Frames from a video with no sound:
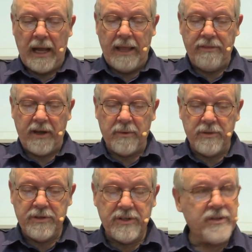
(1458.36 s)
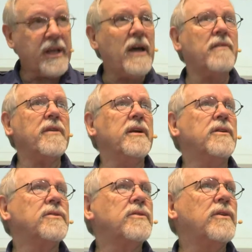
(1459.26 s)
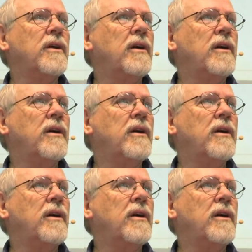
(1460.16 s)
I thought it was just the Calvinists.